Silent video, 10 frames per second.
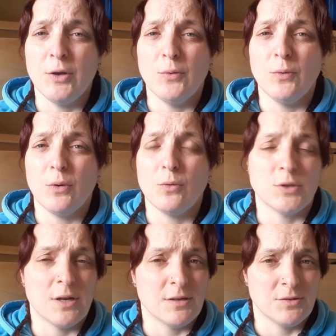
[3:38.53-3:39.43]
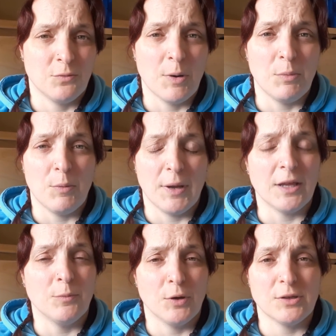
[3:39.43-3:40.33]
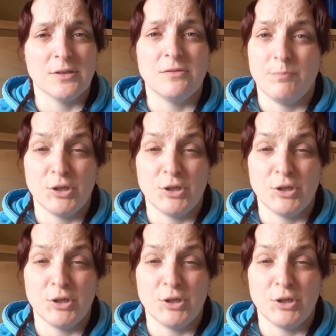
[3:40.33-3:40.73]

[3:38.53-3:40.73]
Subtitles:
who also doesn't remember it being in the books,